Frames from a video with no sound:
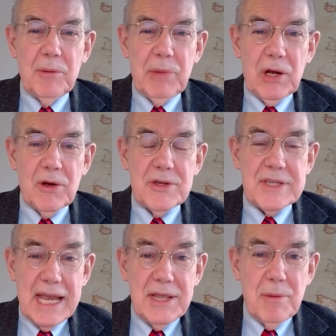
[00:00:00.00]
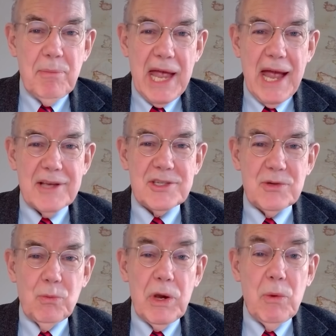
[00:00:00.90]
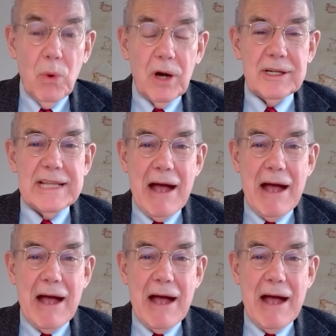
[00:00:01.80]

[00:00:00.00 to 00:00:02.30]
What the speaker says: because in the past, we worked